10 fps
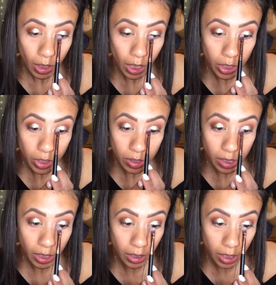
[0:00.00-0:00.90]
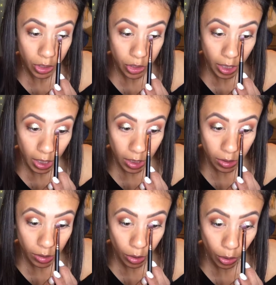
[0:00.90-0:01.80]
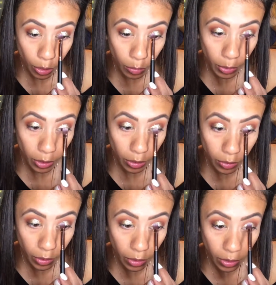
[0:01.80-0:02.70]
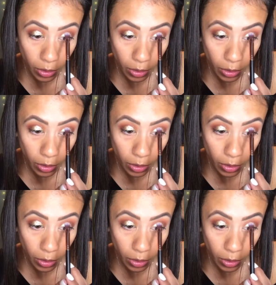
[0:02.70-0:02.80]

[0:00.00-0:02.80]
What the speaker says: I just think this shade is so beautiful.